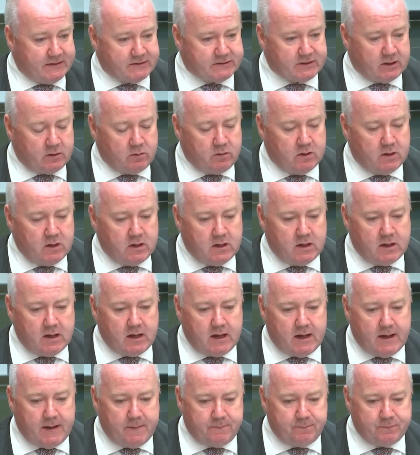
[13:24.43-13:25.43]
So
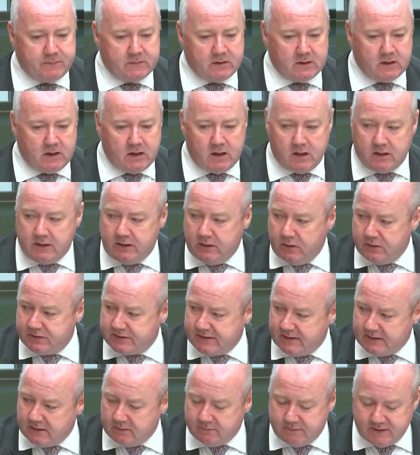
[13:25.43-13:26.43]

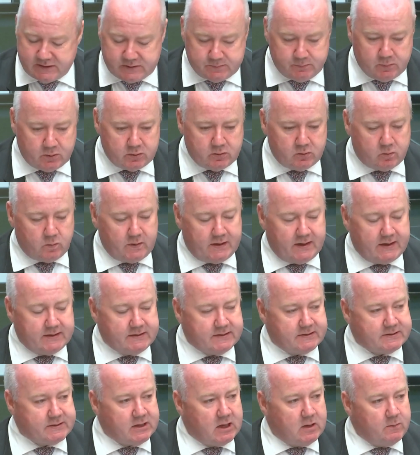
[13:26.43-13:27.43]
using the risk model, we can
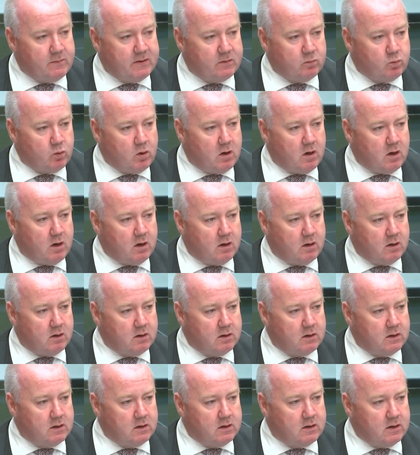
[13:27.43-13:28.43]
determine what are
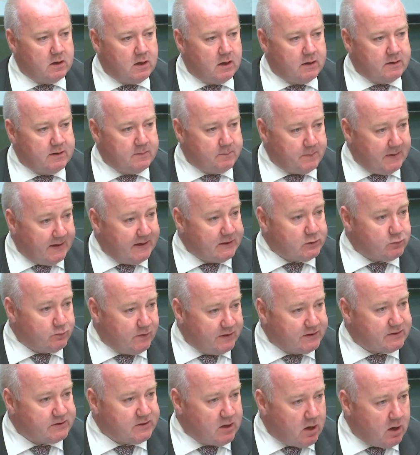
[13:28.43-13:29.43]
the biggest
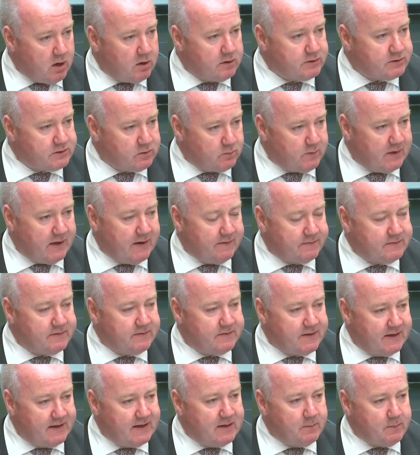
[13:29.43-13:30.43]
risks are. So we'd have to
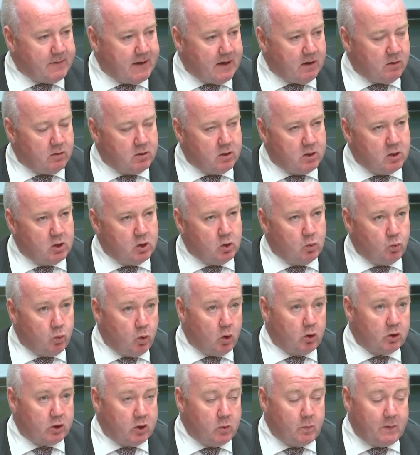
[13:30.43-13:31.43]
think about
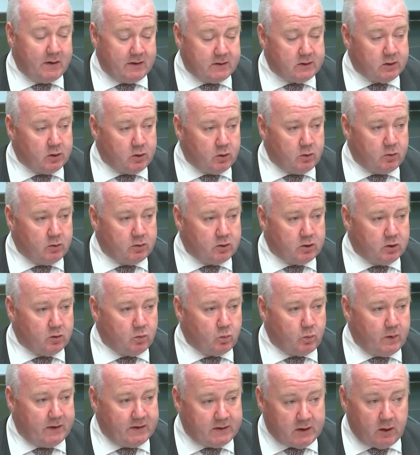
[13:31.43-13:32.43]
what could we do
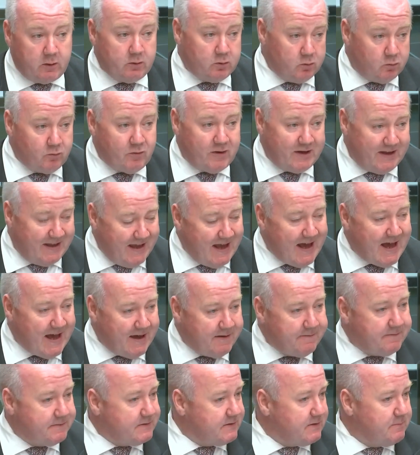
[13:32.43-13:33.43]
that we don't already
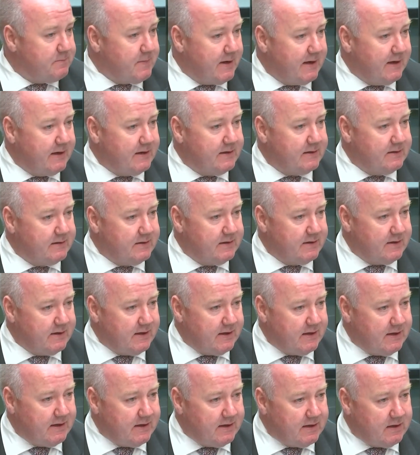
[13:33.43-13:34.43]
have to make
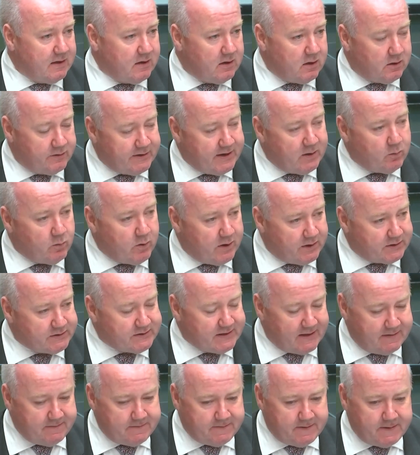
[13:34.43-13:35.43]
our network
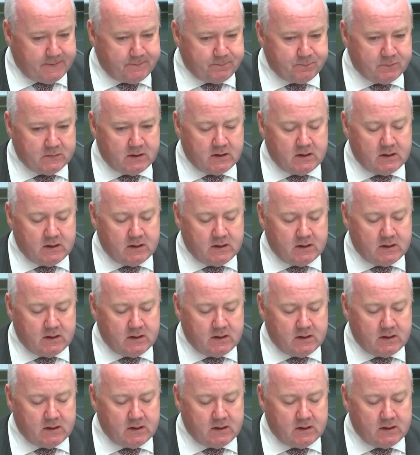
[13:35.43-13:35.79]
safer.